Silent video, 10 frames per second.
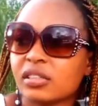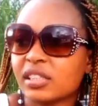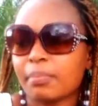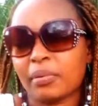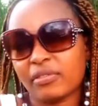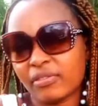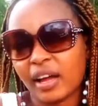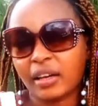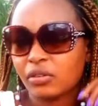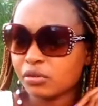I
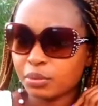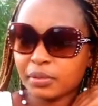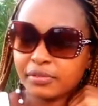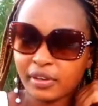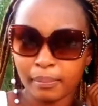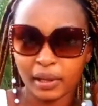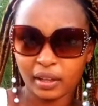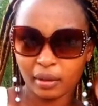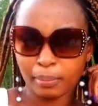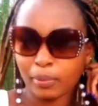don't prefer
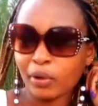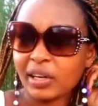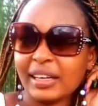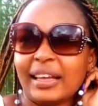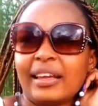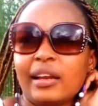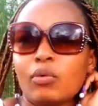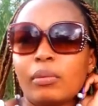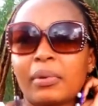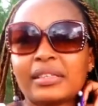being employed like ile
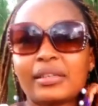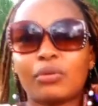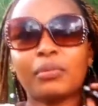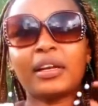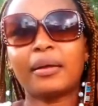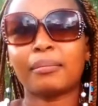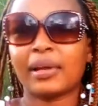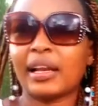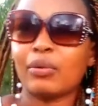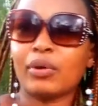kwa mkasa
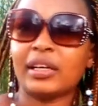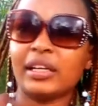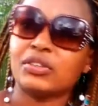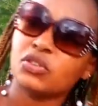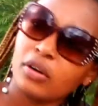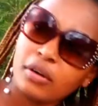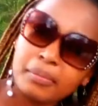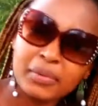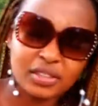12 kwenda job.